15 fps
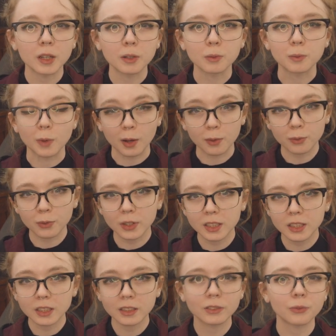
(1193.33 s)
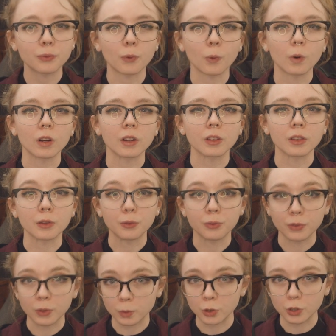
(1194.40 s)
of reference for the
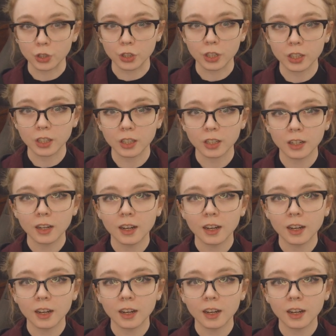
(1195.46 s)
future.